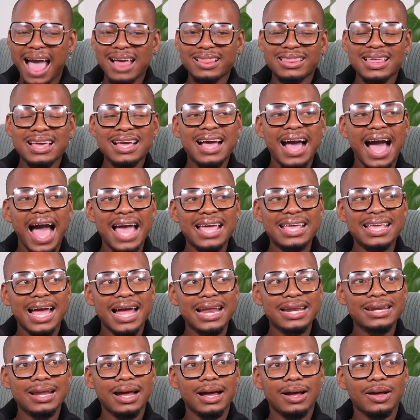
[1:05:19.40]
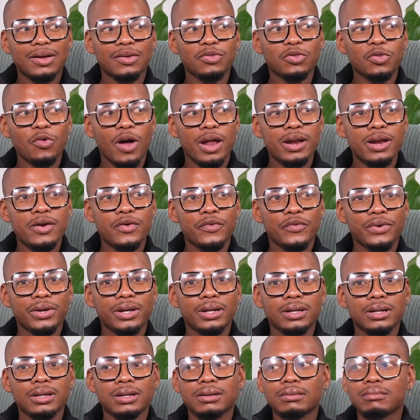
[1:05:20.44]
think Ayanda Ncwane
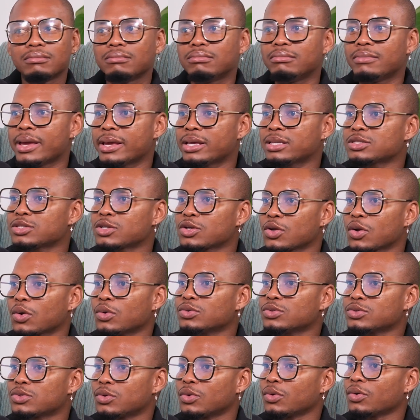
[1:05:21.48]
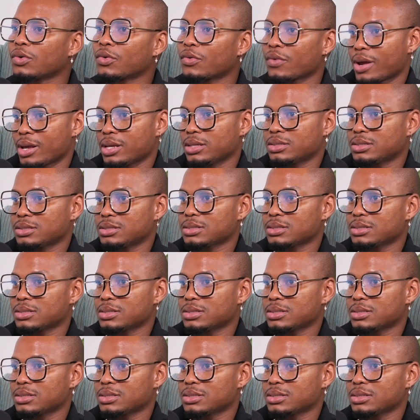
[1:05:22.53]
really makes clothes look great.